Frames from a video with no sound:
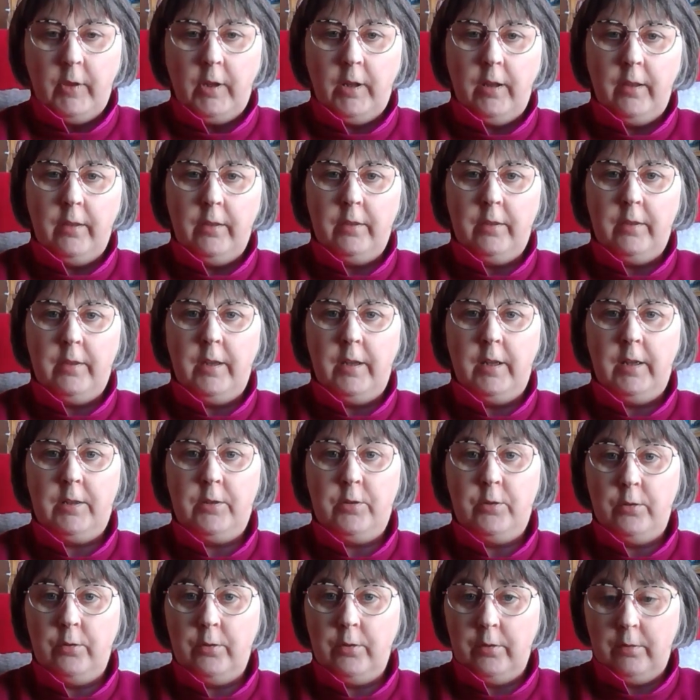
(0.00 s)
they
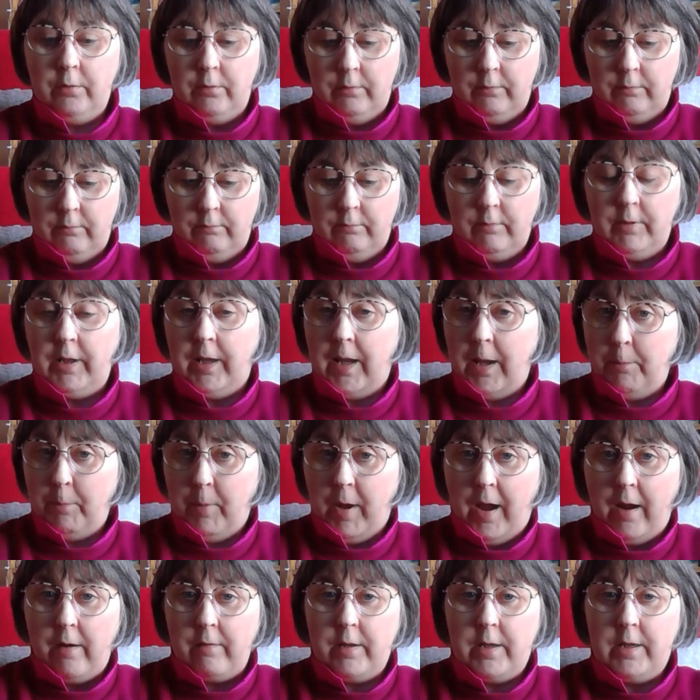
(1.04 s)
get
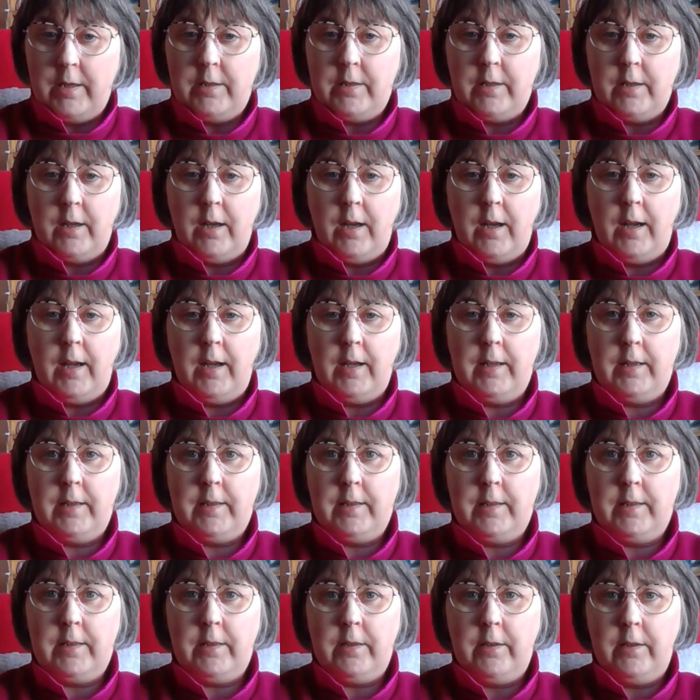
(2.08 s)
married,
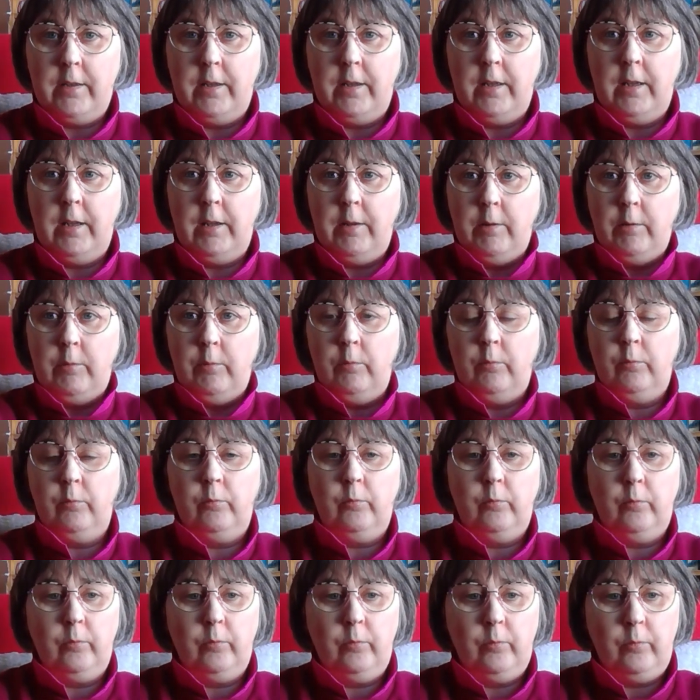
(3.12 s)
and
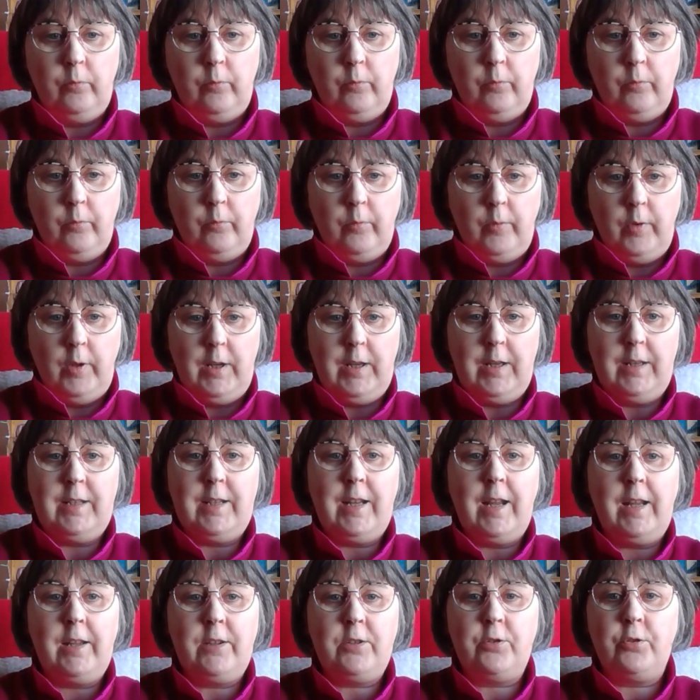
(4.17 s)
he
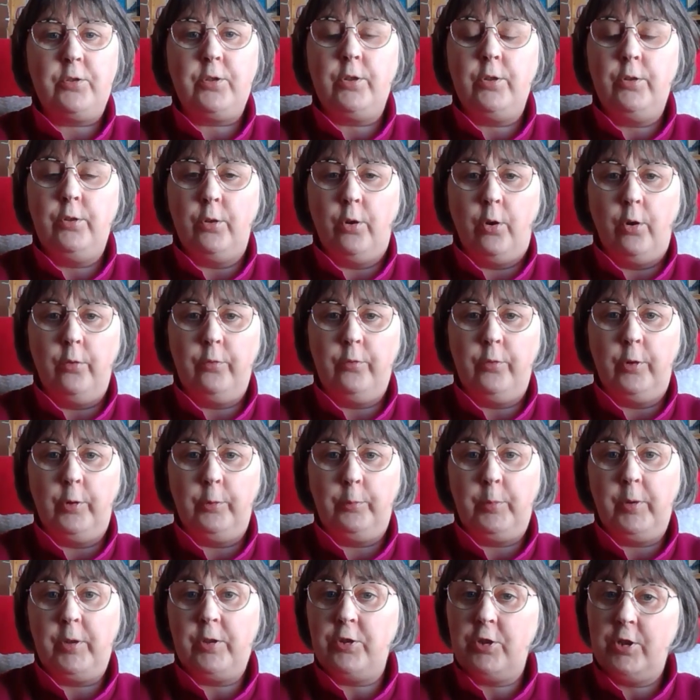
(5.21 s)
takes her to Norfolk
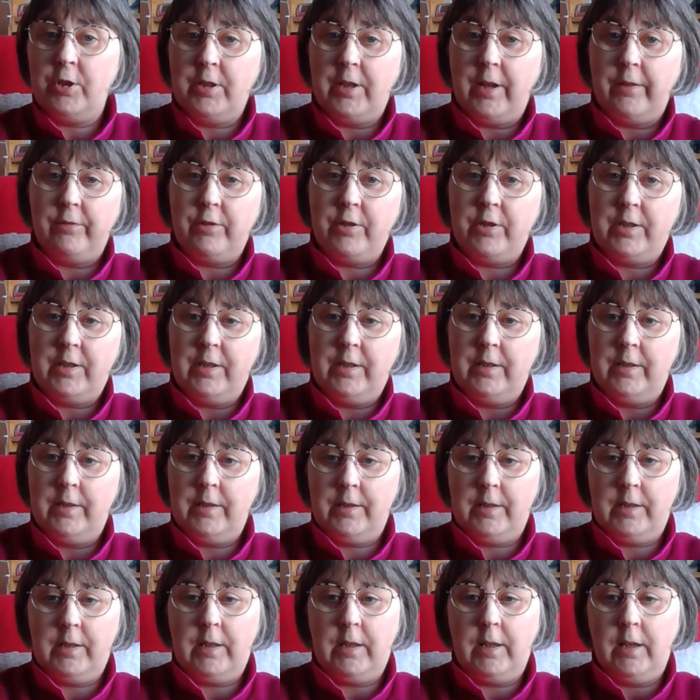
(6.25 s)
because she's never seen the
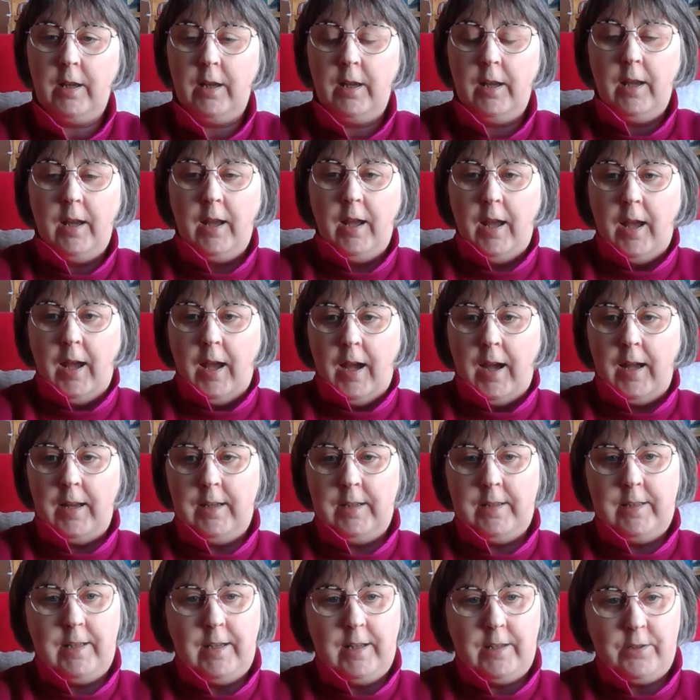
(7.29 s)
sea, and he
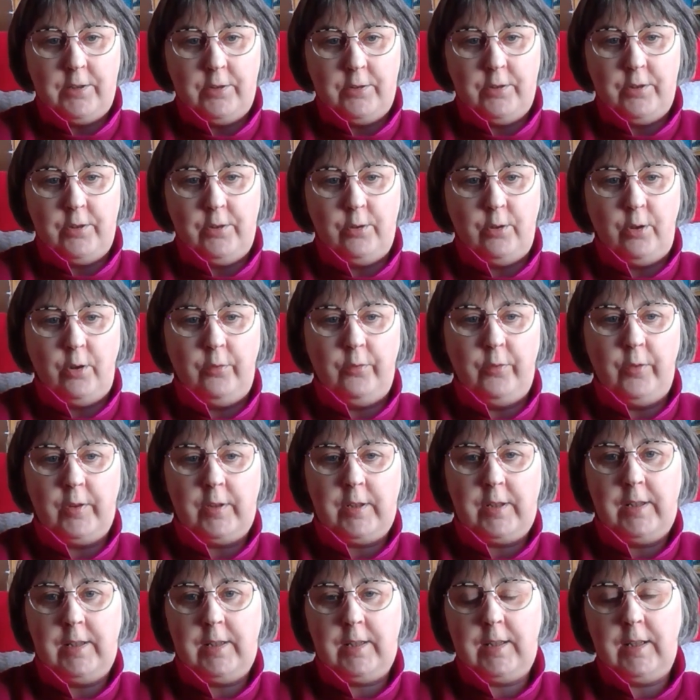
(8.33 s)
takes her to Norfolk, to
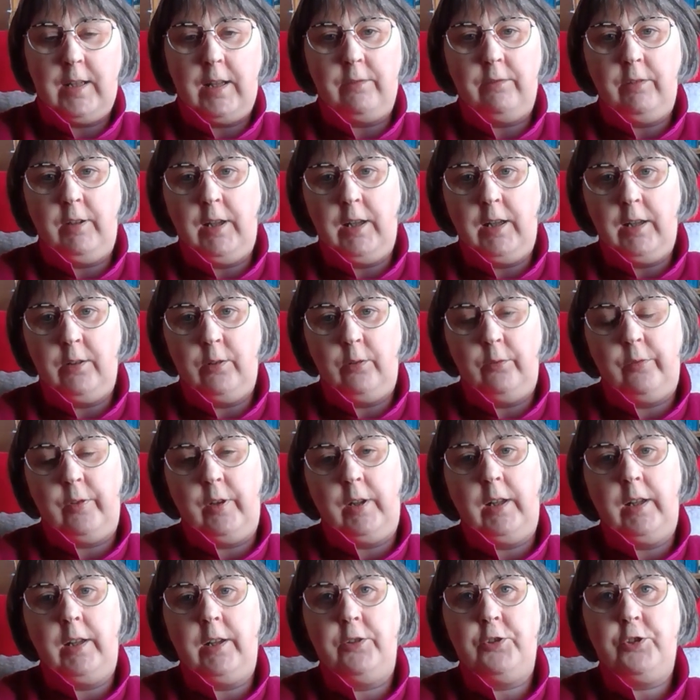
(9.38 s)
this lovely little
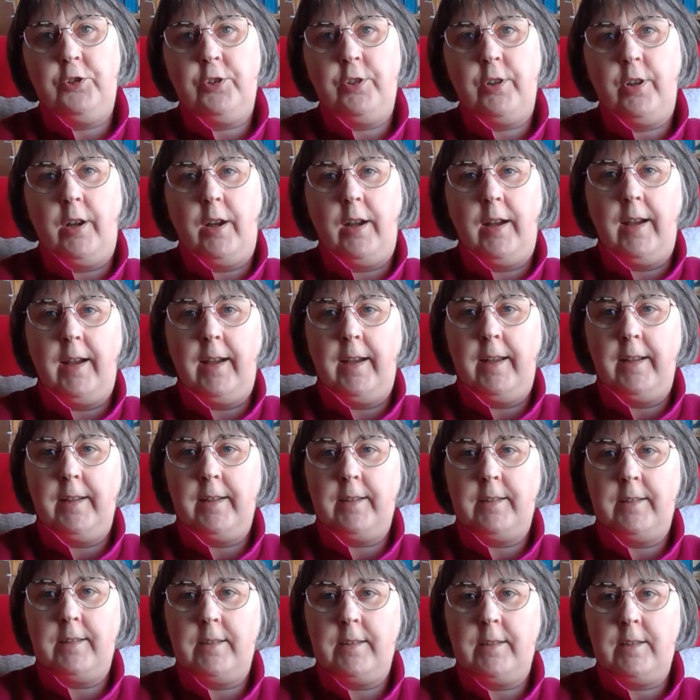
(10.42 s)
village,
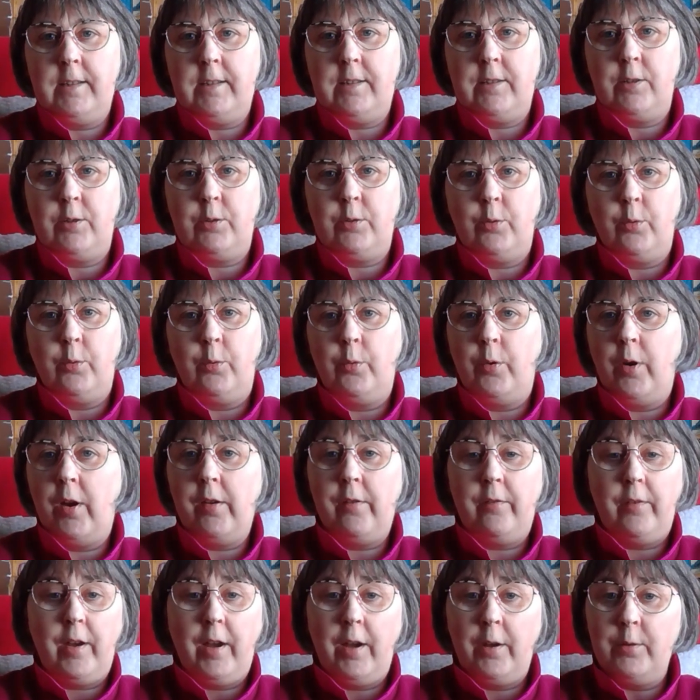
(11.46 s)
and he says, "Oh, I have a
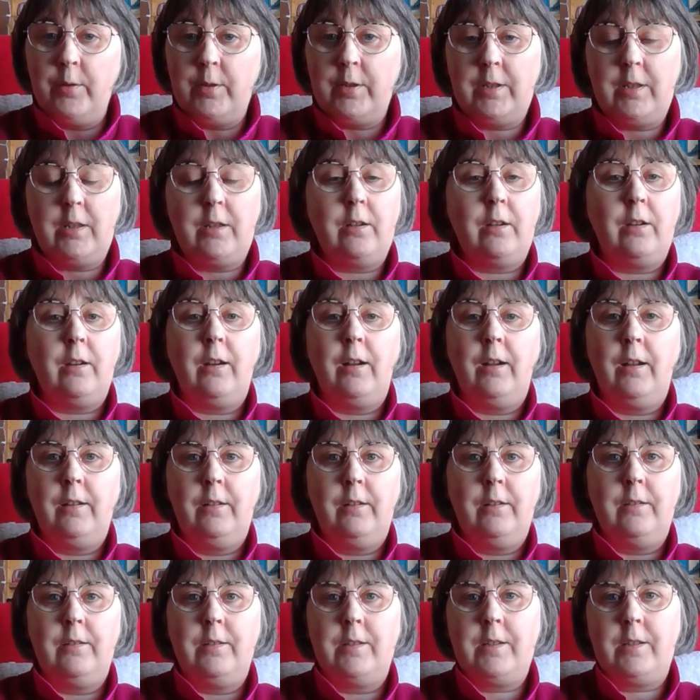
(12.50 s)
house here,"
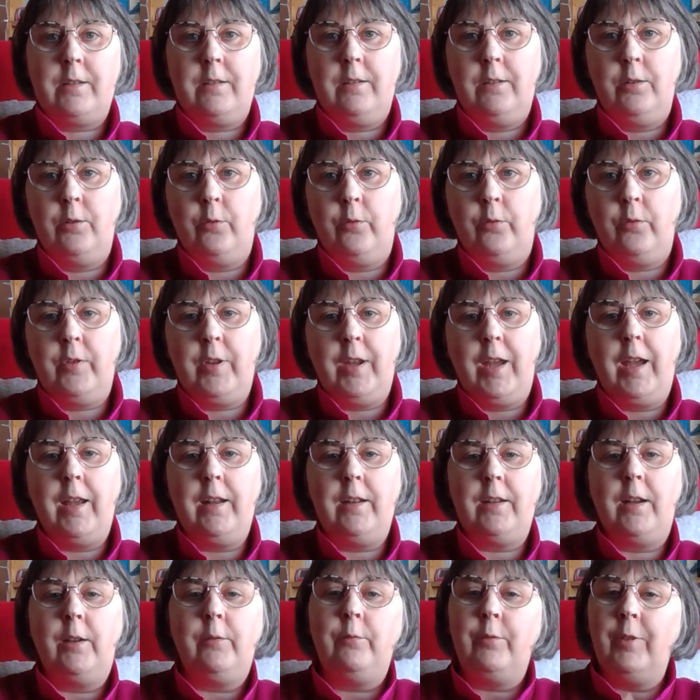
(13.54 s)
and they end
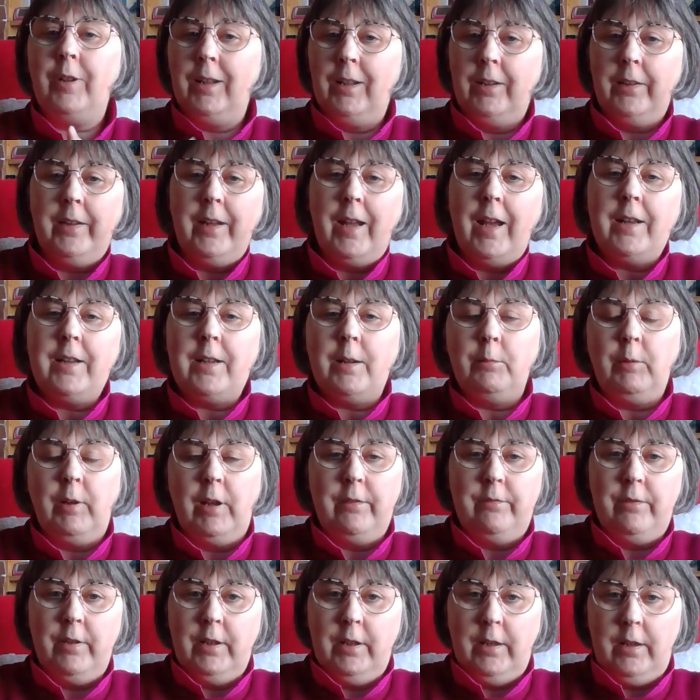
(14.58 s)
up
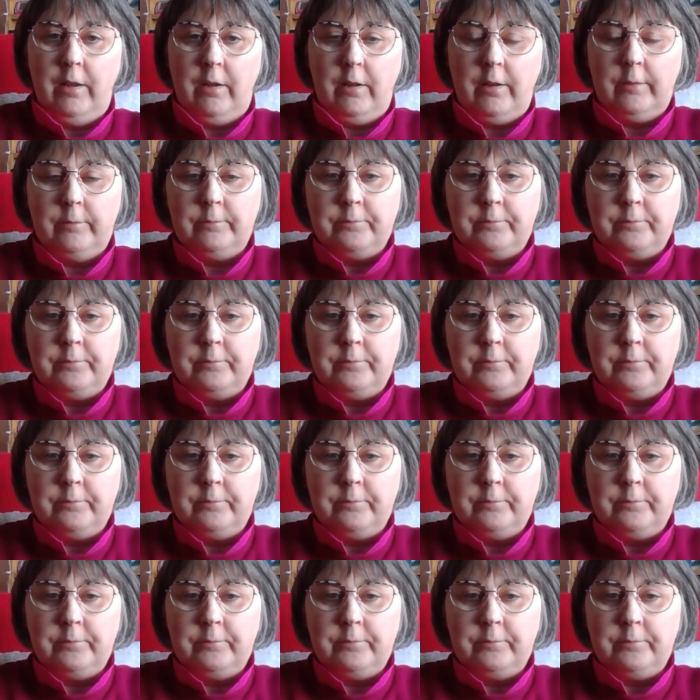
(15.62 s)
living there,